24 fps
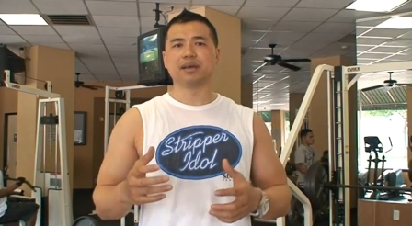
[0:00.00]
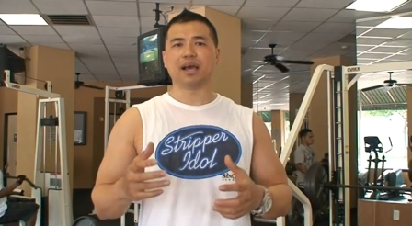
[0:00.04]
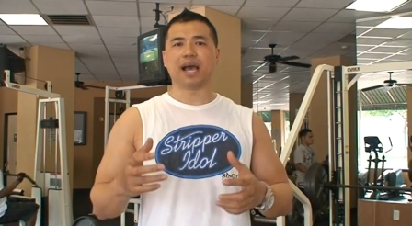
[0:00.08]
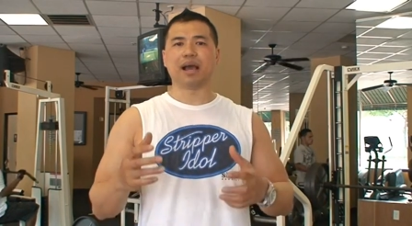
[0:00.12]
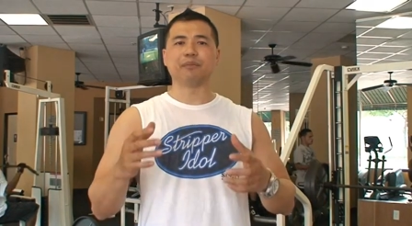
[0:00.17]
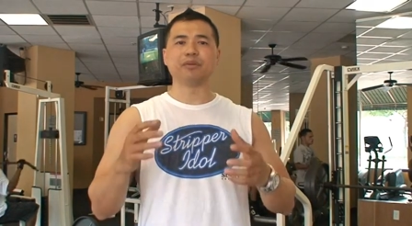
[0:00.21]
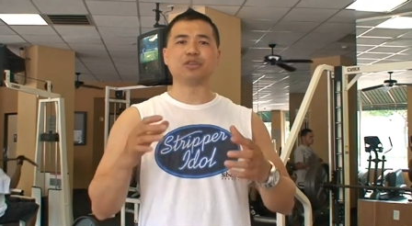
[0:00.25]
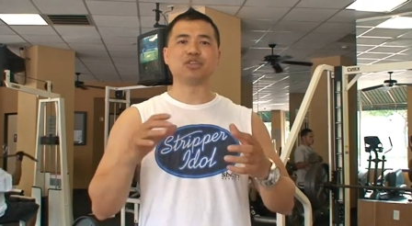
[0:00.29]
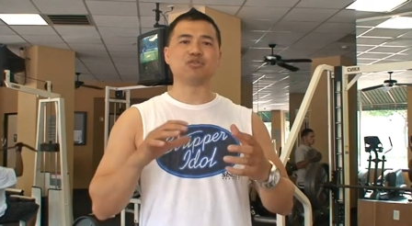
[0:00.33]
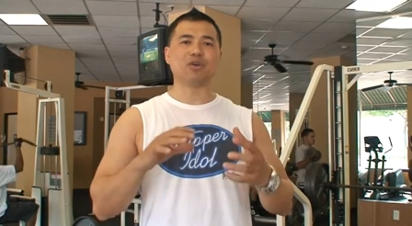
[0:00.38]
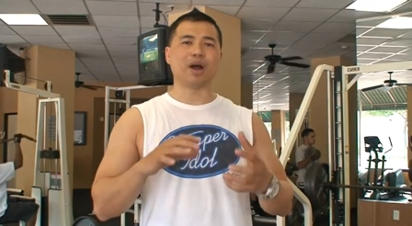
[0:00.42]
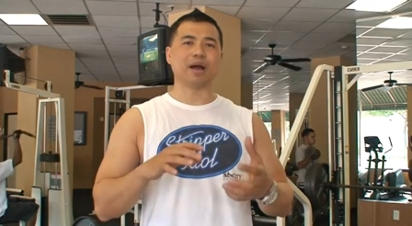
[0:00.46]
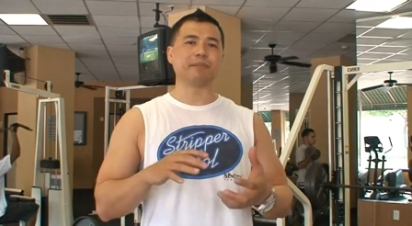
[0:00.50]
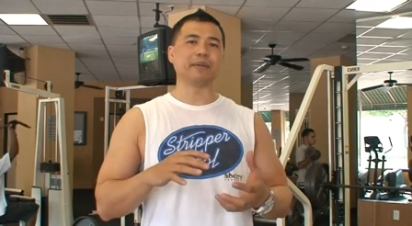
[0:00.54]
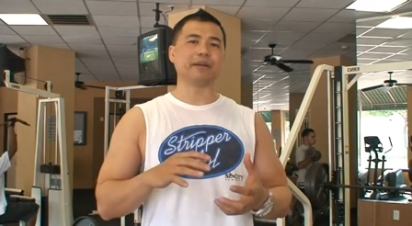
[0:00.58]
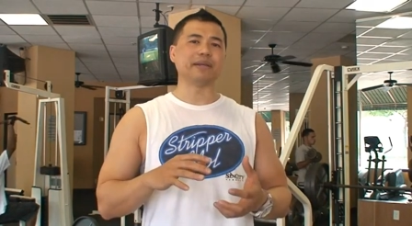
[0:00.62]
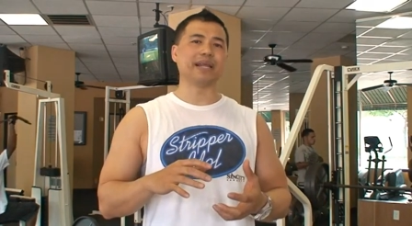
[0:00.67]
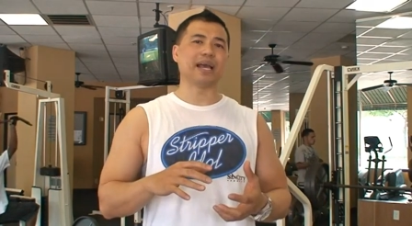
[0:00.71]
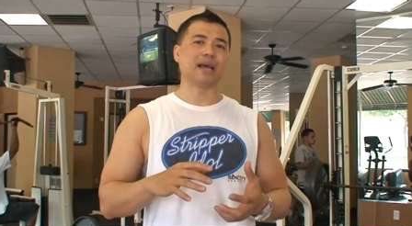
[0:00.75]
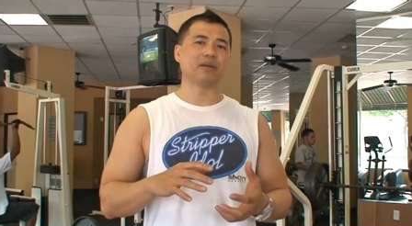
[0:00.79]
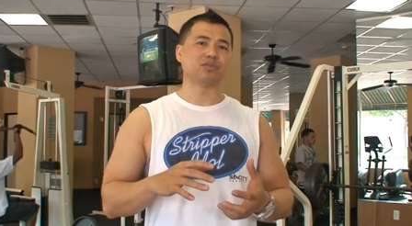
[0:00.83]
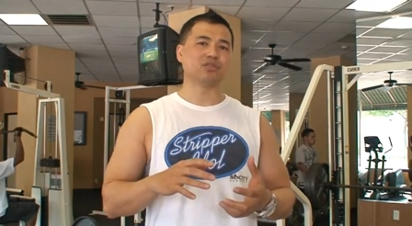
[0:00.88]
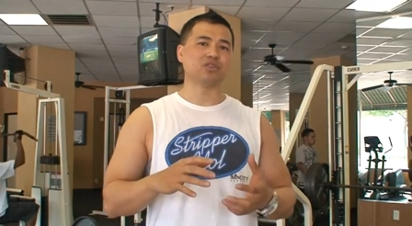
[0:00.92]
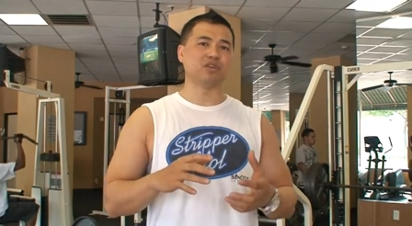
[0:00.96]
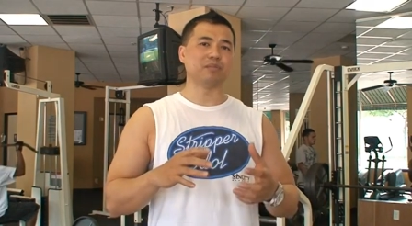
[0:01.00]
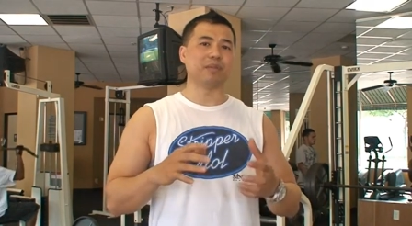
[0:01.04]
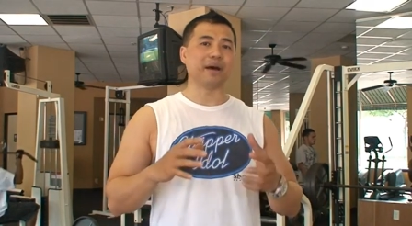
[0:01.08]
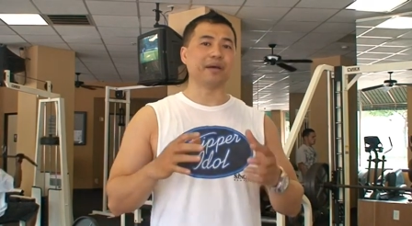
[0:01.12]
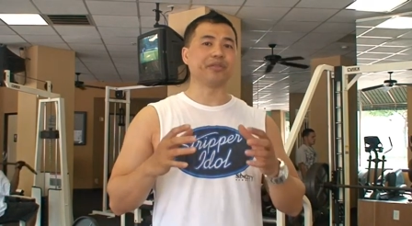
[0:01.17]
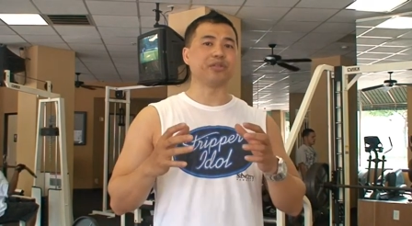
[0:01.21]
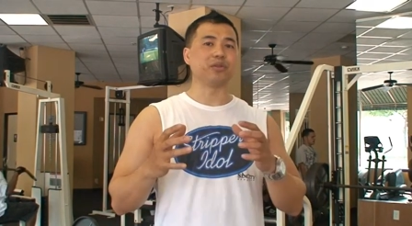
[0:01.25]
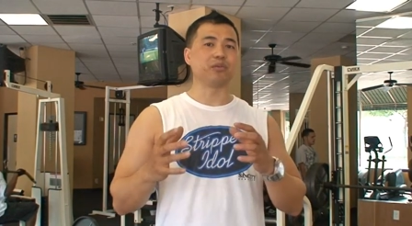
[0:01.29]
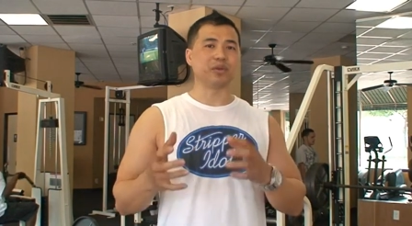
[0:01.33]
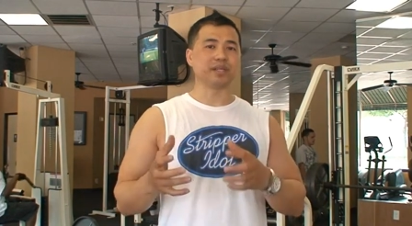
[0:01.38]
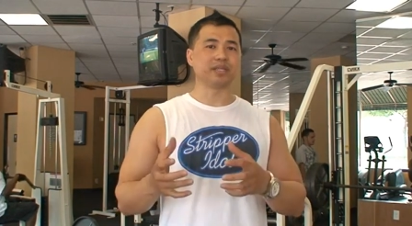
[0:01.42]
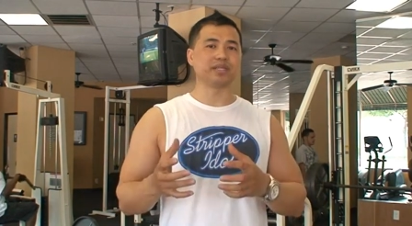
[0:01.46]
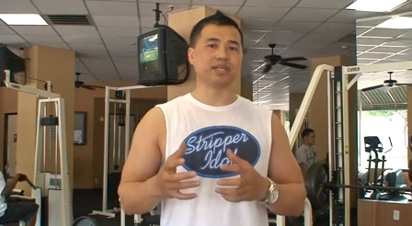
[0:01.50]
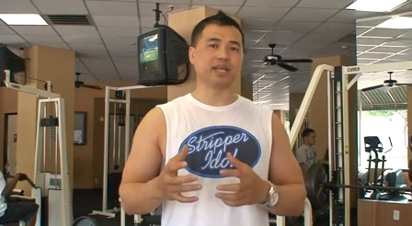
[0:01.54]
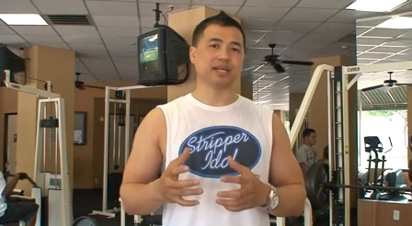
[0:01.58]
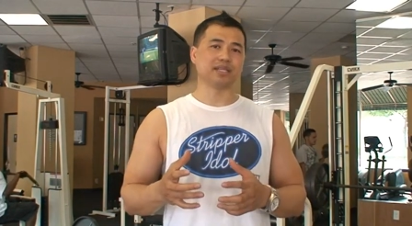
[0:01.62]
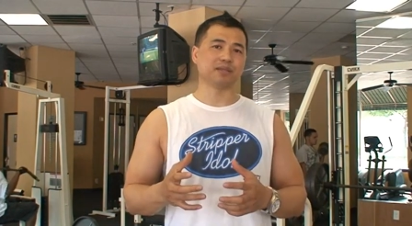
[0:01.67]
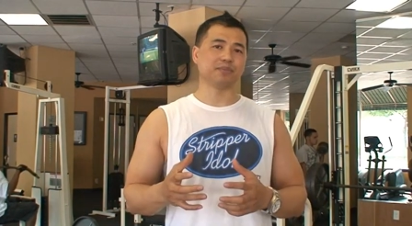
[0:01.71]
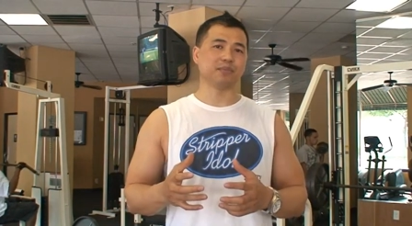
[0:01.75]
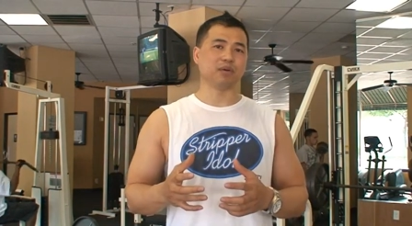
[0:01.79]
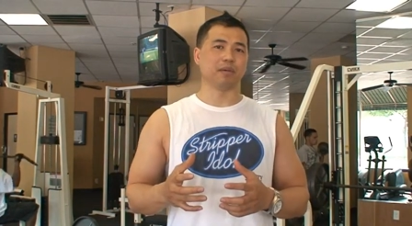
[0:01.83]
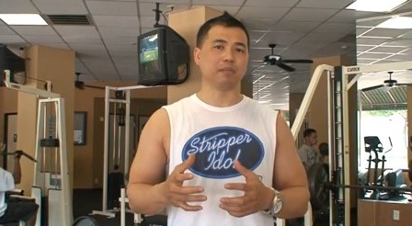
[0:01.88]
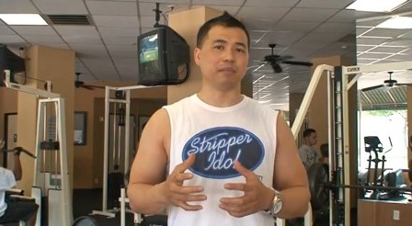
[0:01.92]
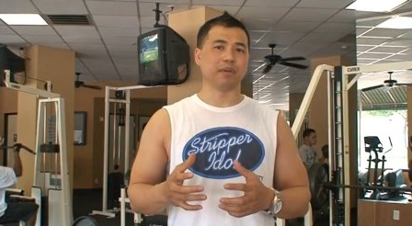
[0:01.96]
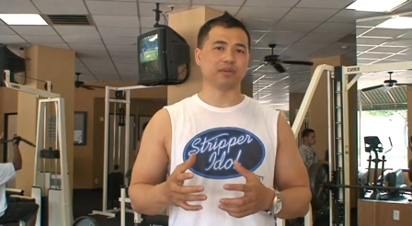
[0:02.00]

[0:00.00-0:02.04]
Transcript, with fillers: I would drop it down to about three sets per